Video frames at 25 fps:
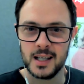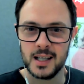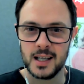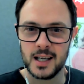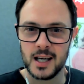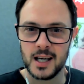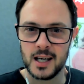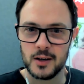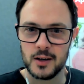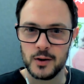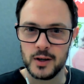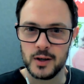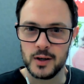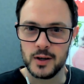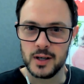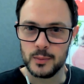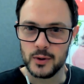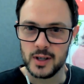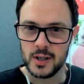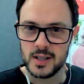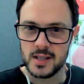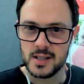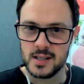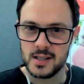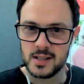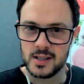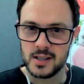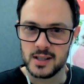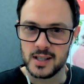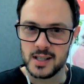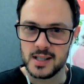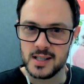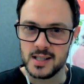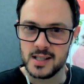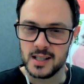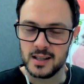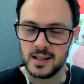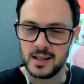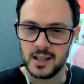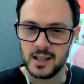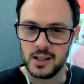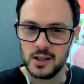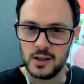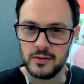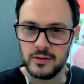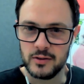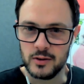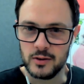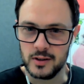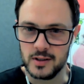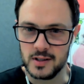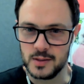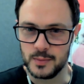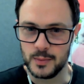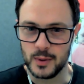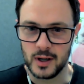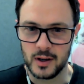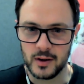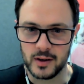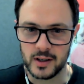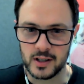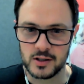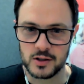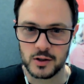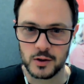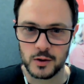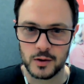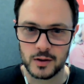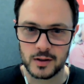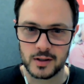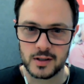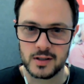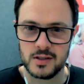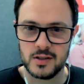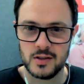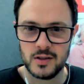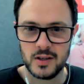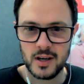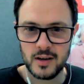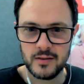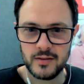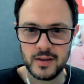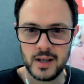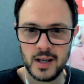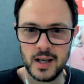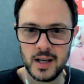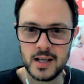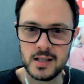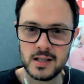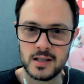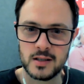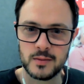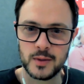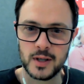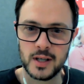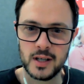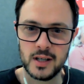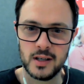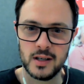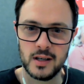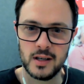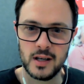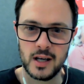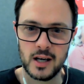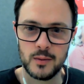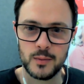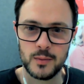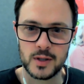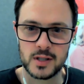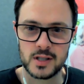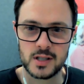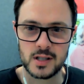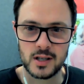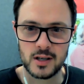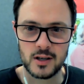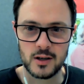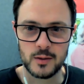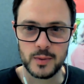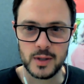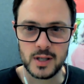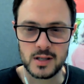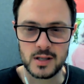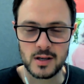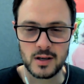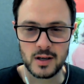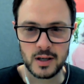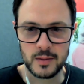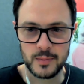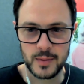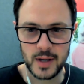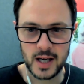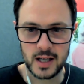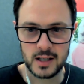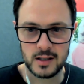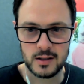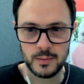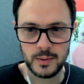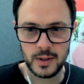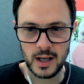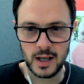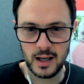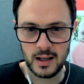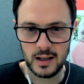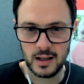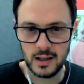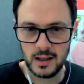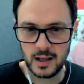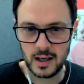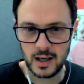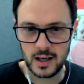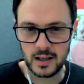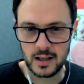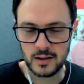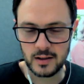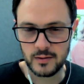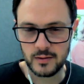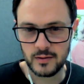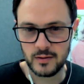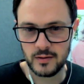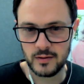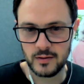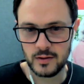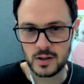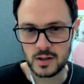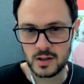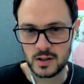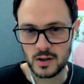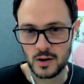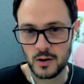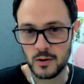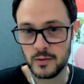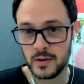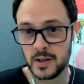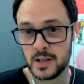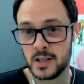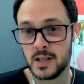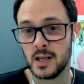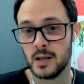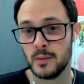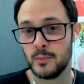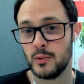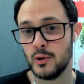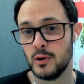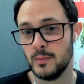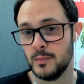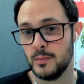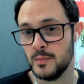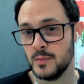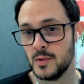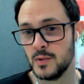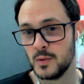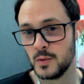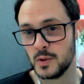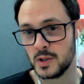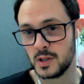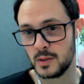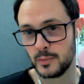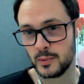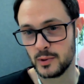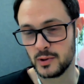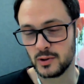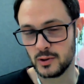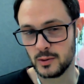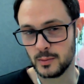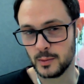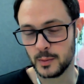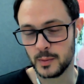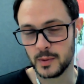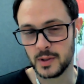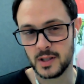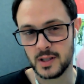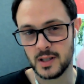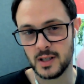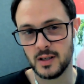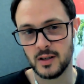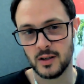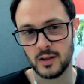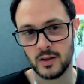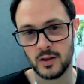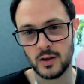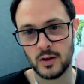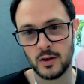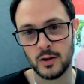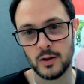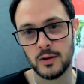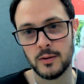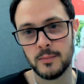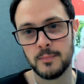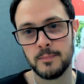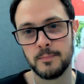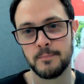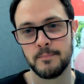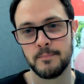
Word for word: Caterina Breitenstein said, Thank you for an inspiring talk. Do you have an estimate how much therapy time had to be allocated to solving tech problems, which presumably did occur?